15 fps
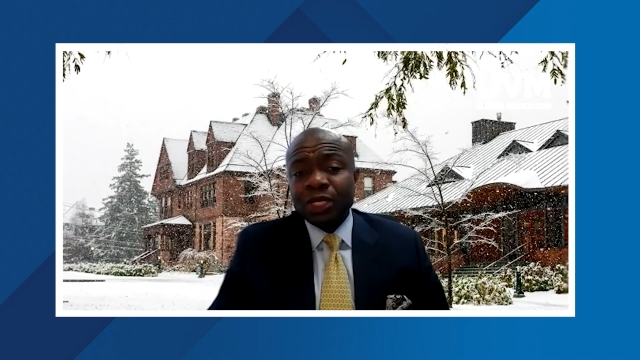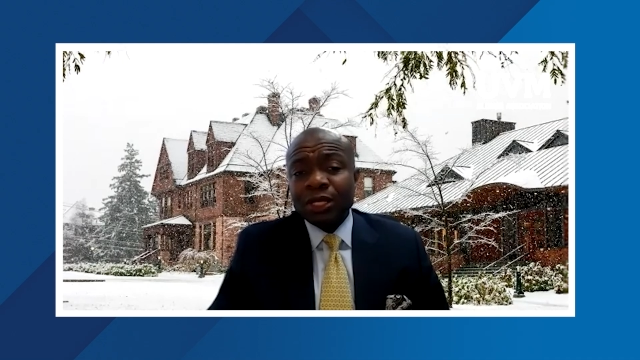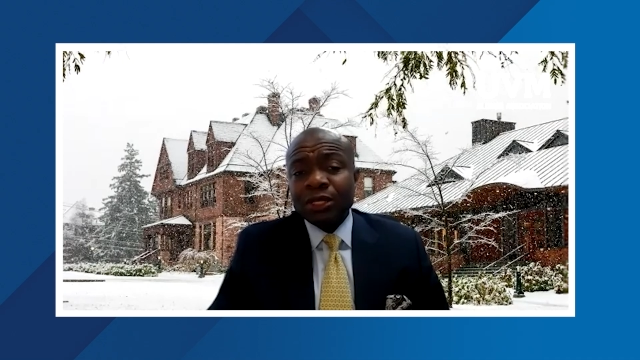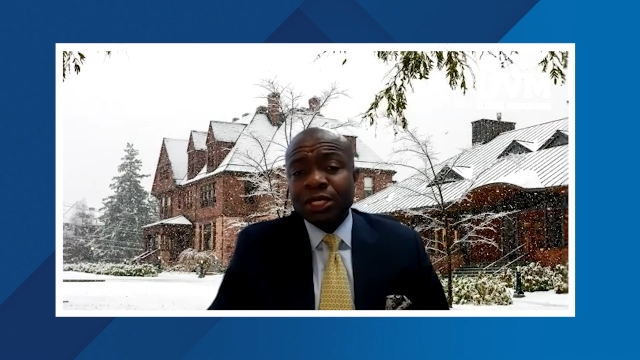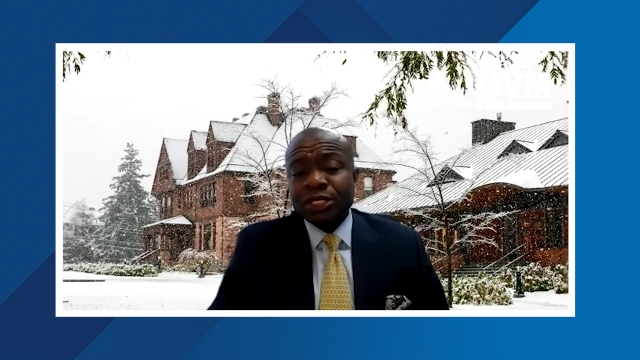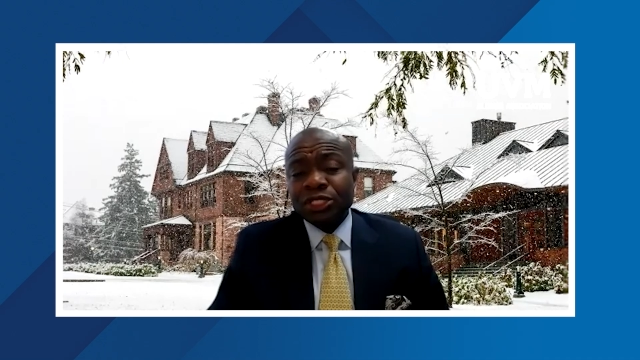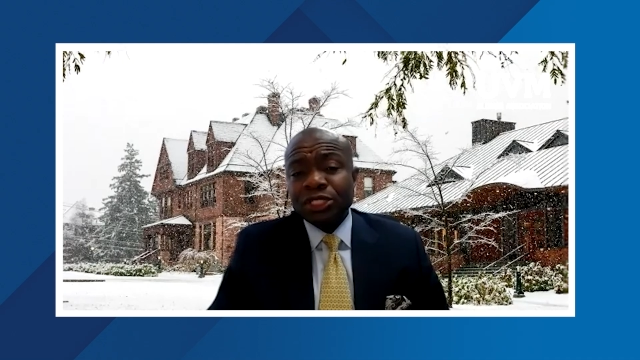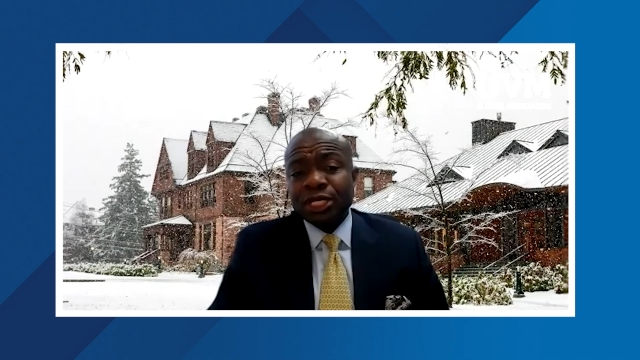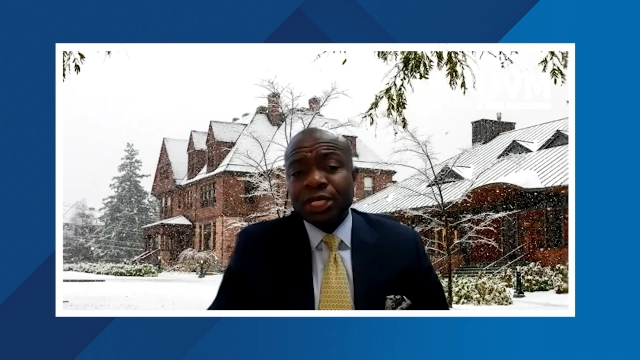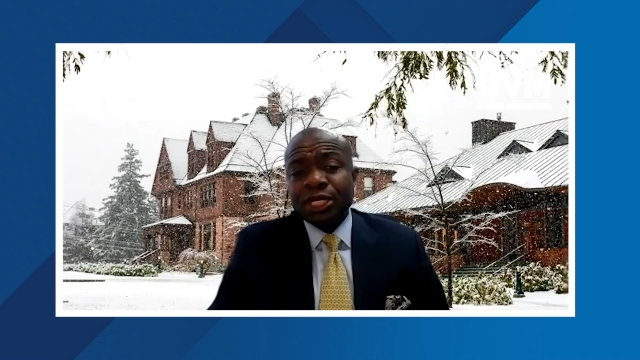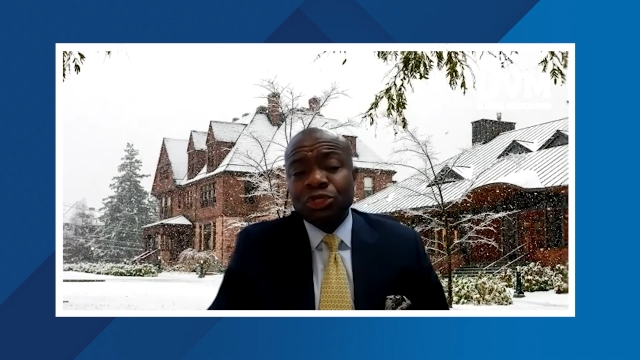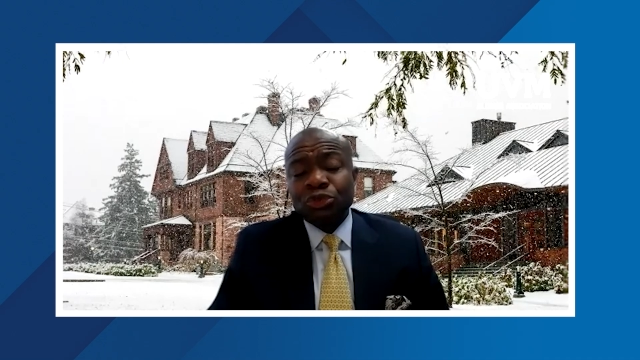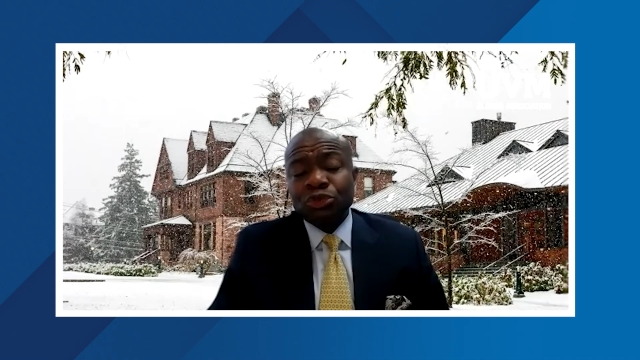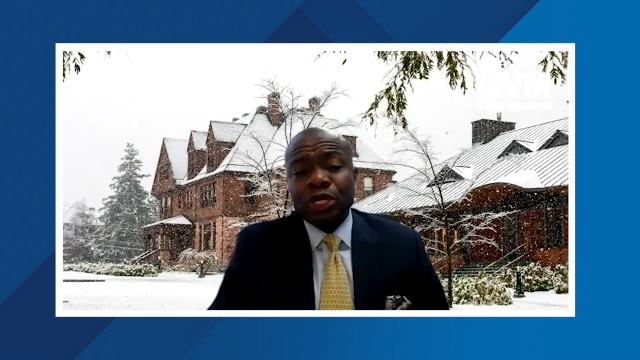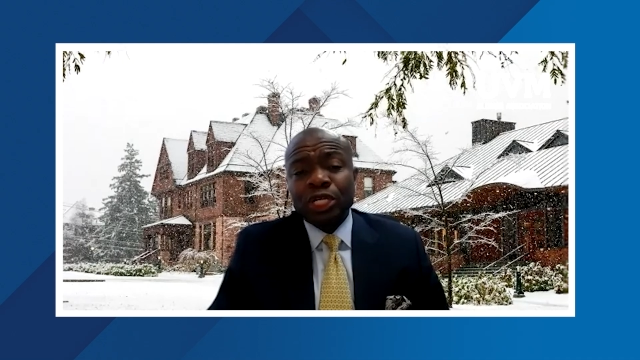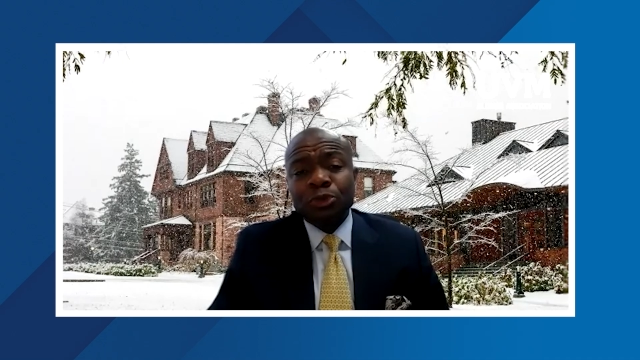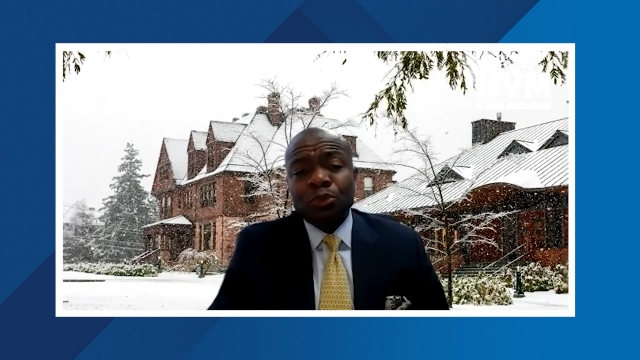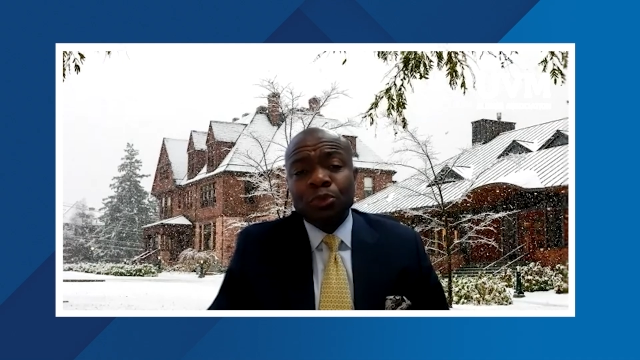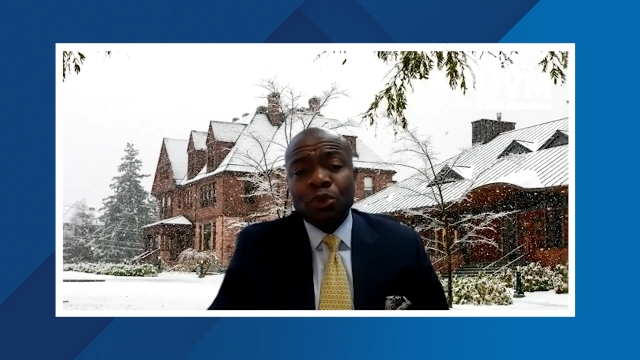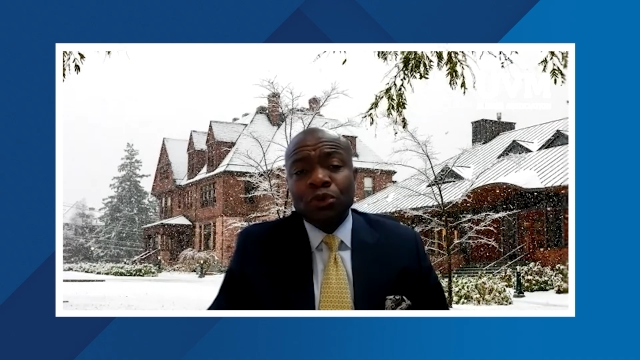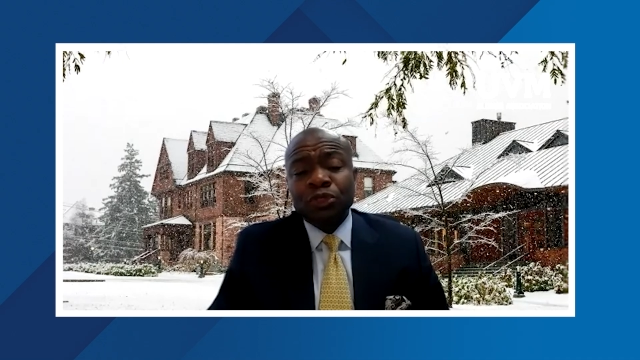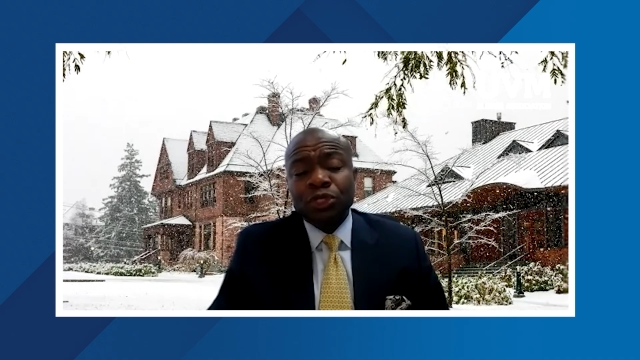This is again to
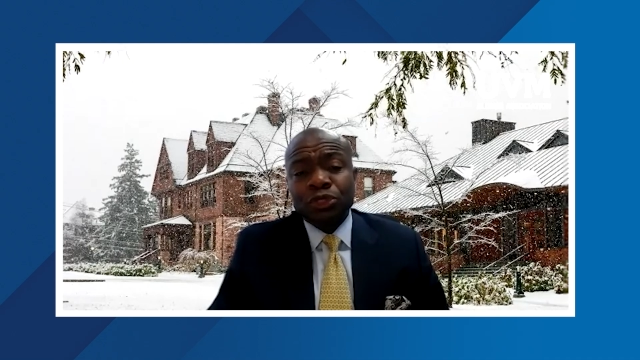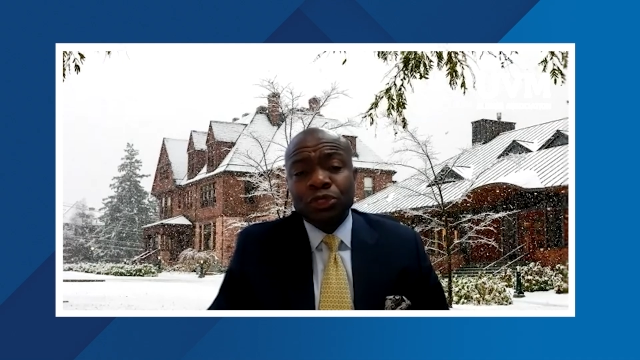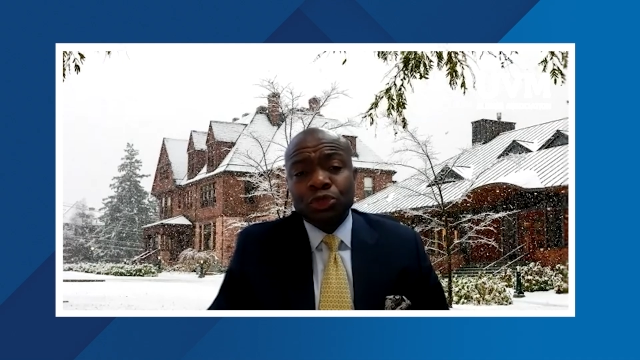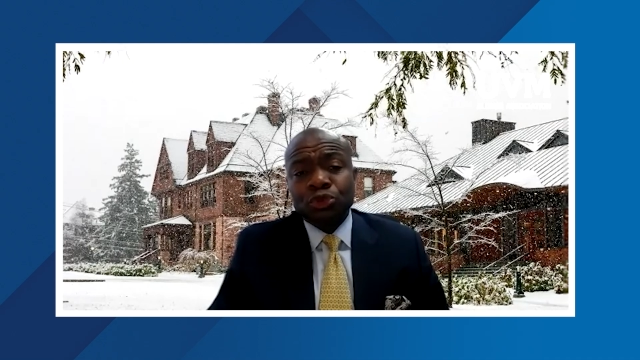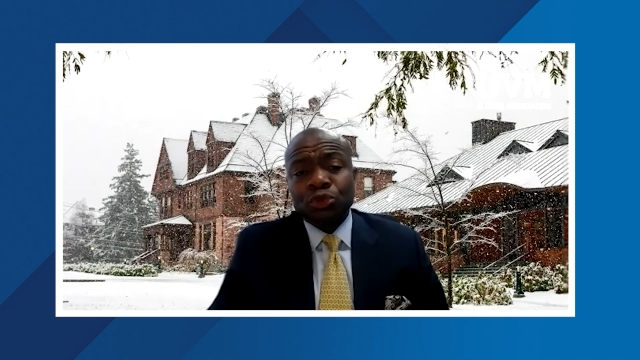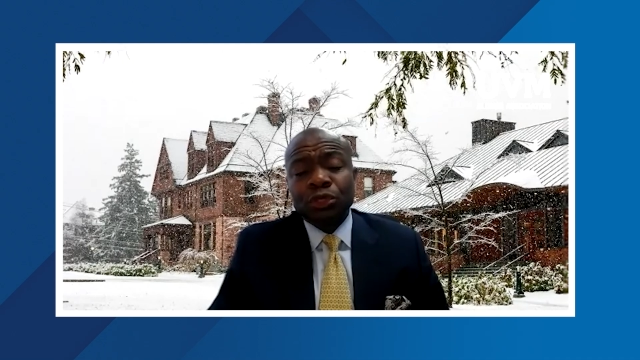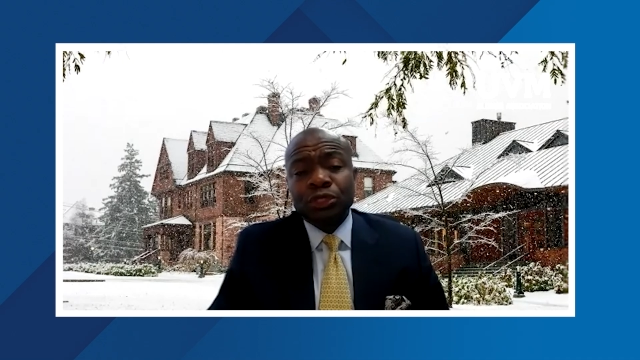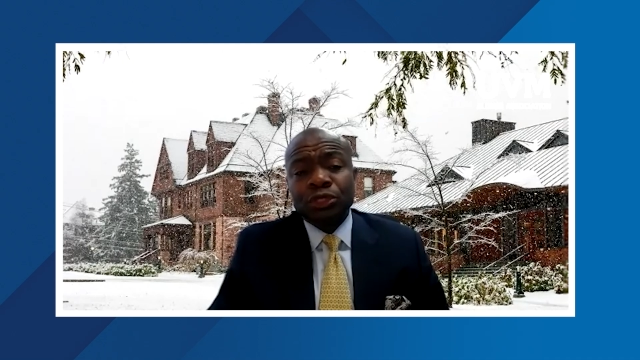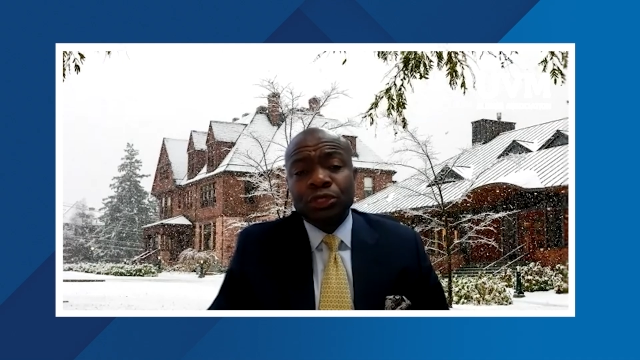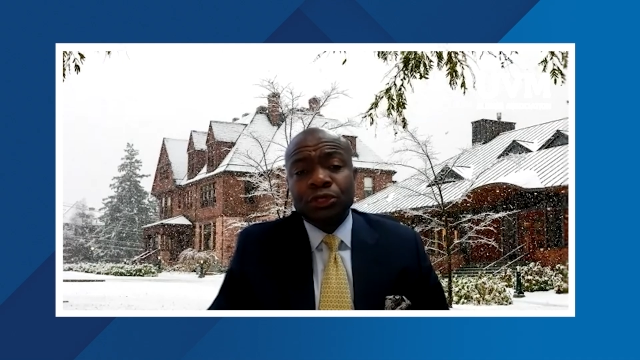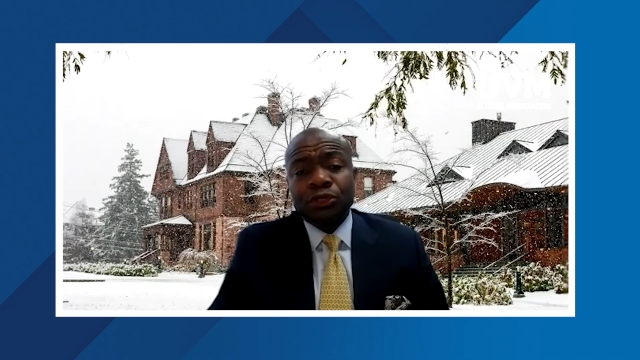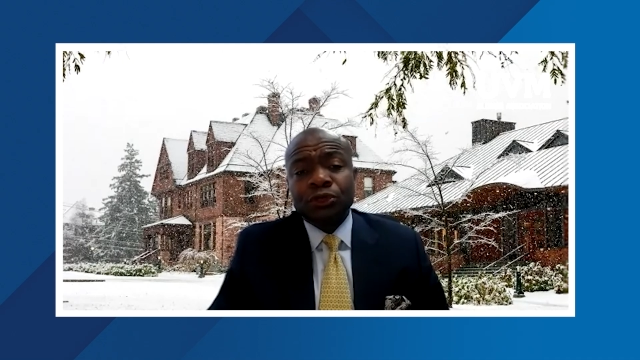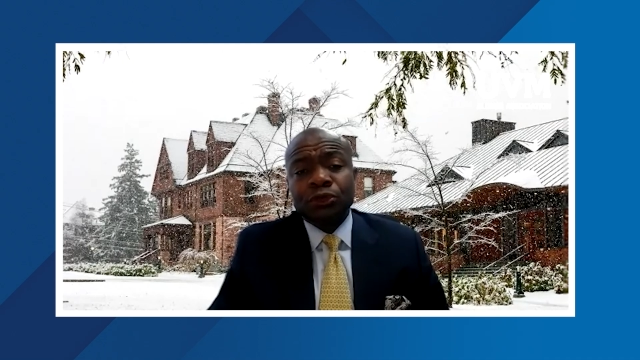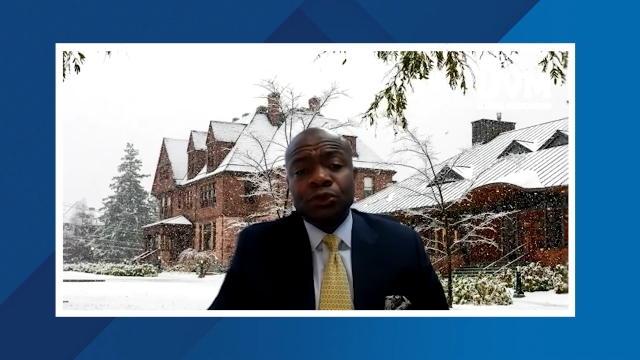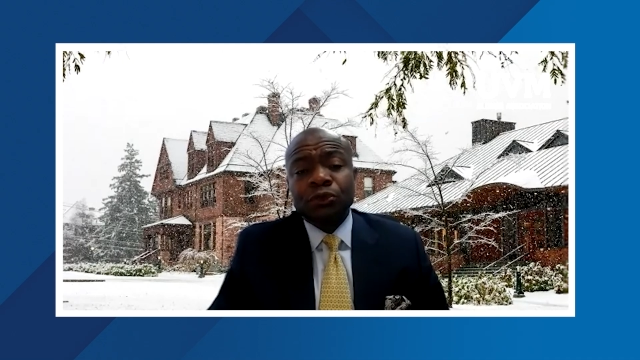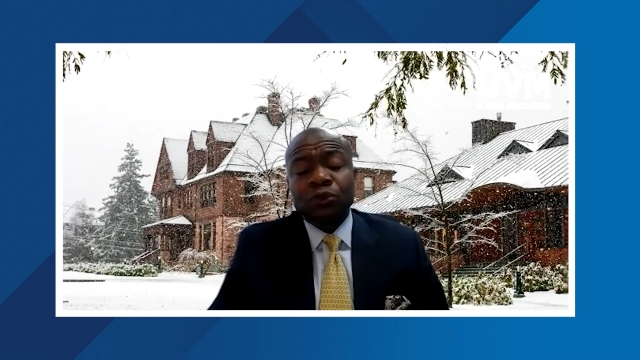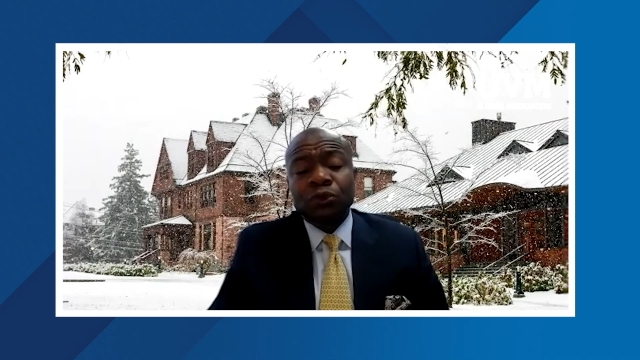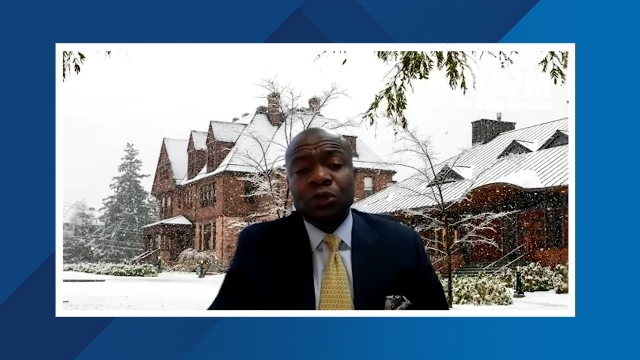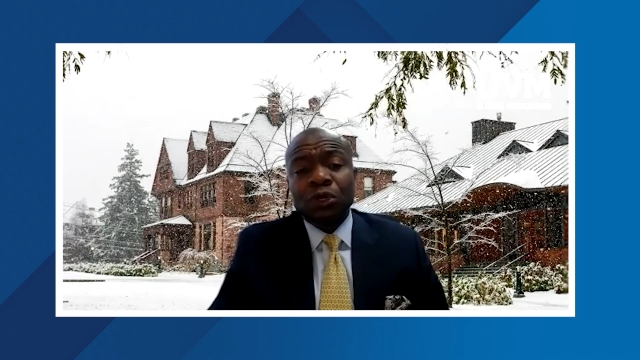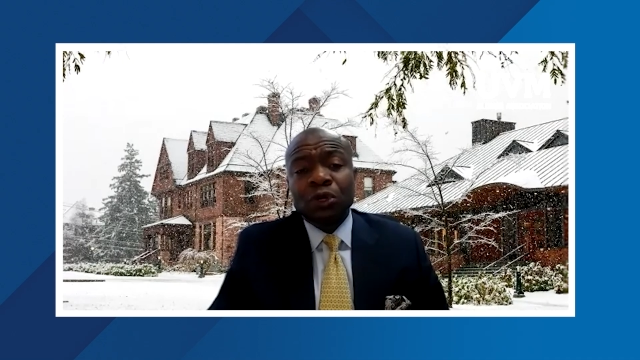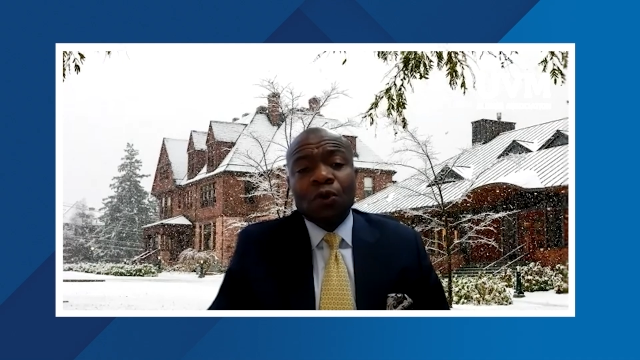expose students to